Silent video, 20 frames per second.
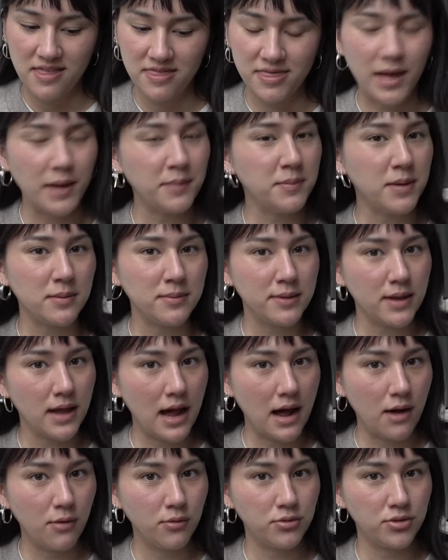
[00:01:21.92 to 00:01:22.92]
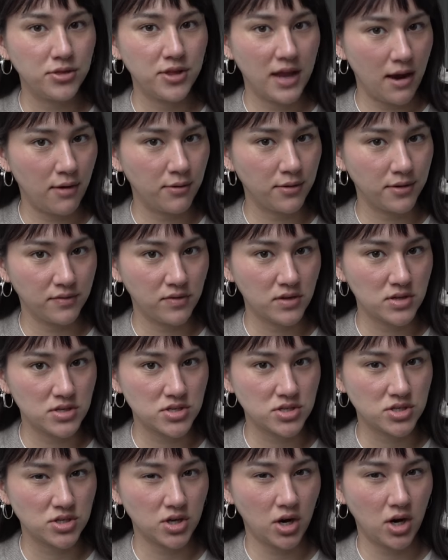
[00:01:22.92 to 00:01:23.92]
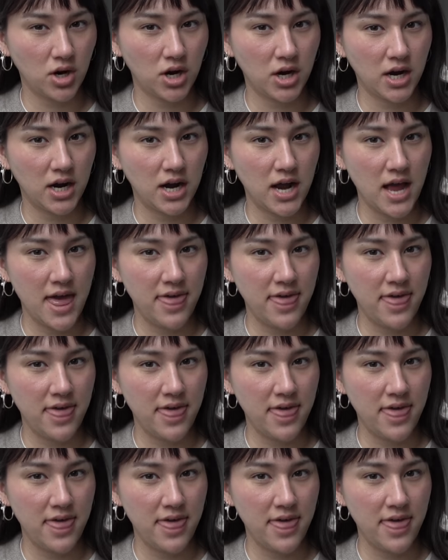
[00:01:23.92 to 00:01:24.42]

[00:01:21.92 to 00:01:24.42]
then maybe out The Hour of the Star,